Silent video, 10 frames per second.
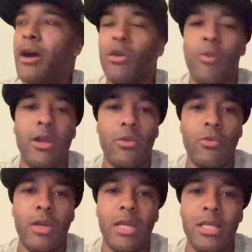a way to
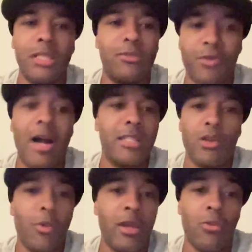win. He just finds a
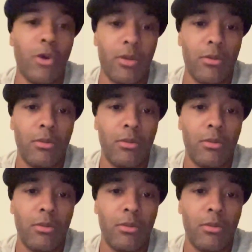way to win.